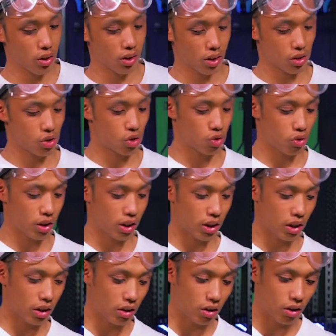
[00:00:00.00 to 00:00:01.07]
the
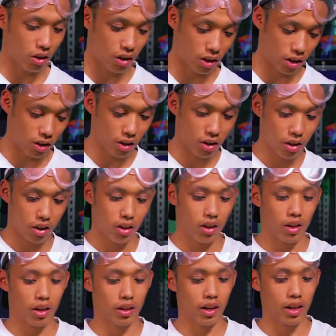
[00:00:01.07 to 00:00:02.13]
string on.
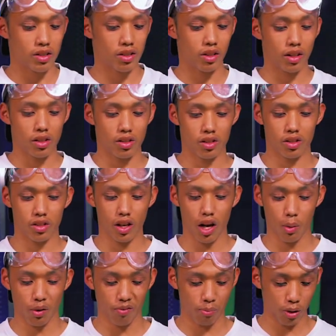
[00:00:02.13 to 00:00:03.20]
Okay, so let's start
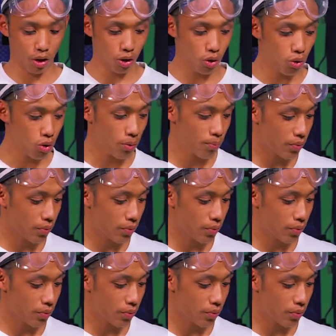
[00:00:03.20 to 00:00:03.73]
with blue